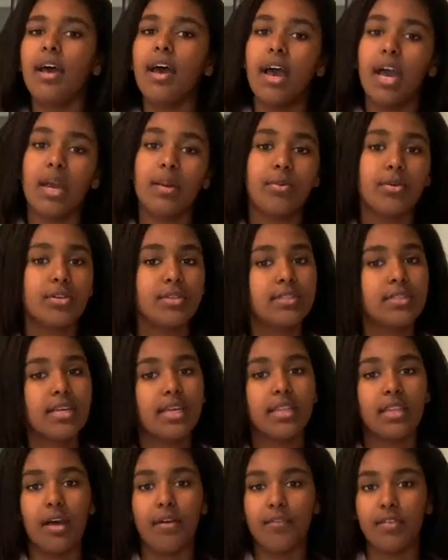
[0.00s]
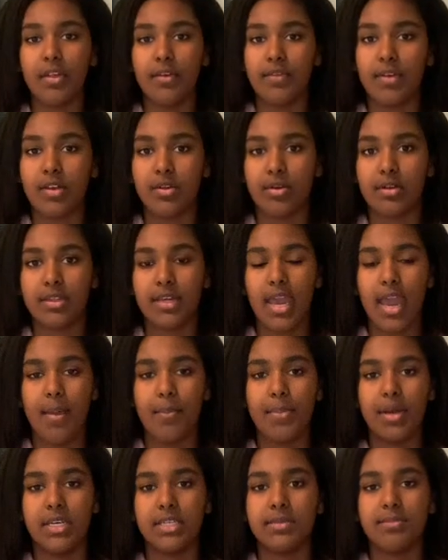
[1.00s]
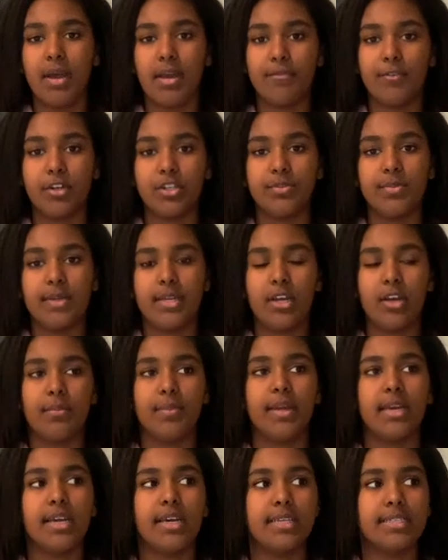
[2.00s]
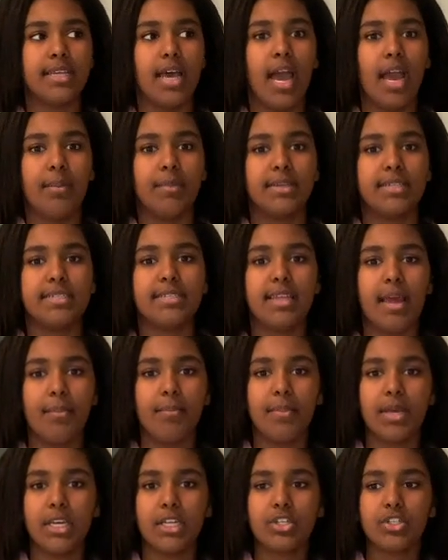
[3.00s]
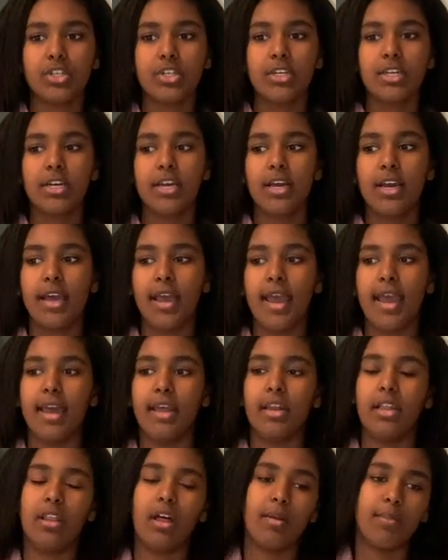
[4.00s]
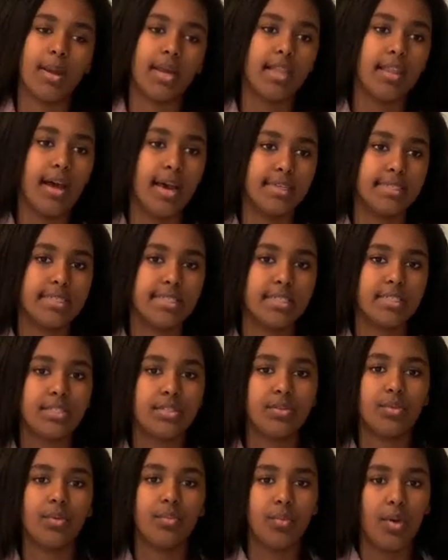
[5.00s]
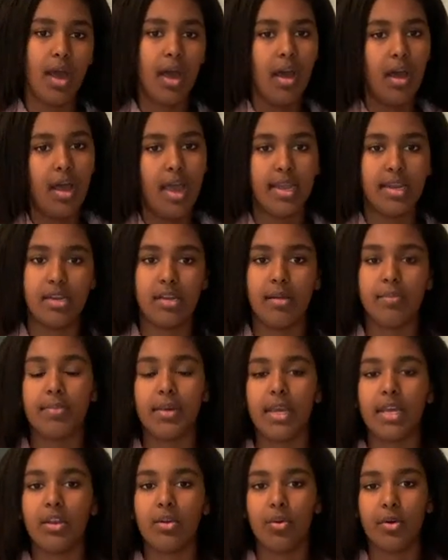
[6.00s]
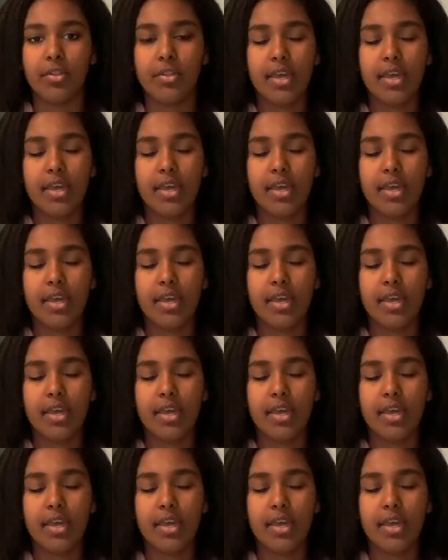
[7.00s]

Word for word: I personally loved living North Campus my freshman year because I'm a STEM major, and a lot of my classes uh, ended up being North